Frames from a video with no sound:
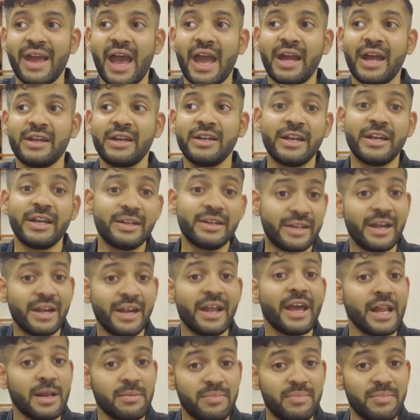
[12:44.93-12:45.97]
And it did
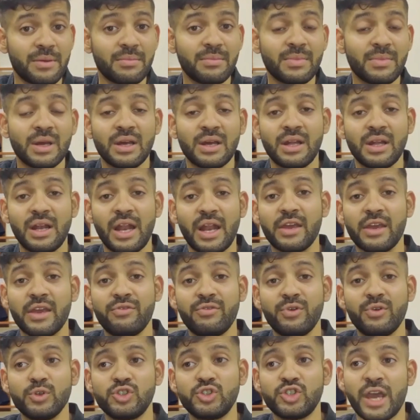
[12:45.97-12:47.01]
help them. Like if
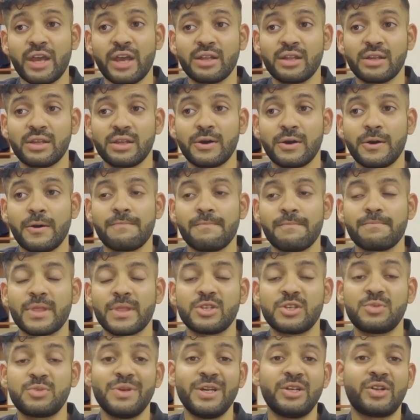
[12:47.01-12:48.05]
you check the
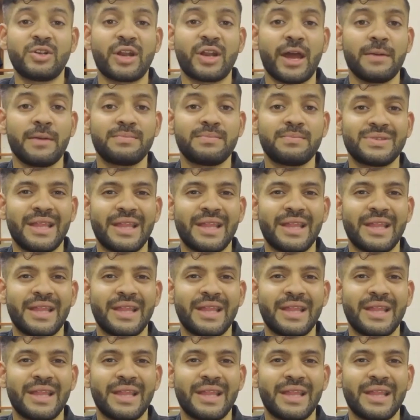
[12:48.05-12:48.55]
speed traps,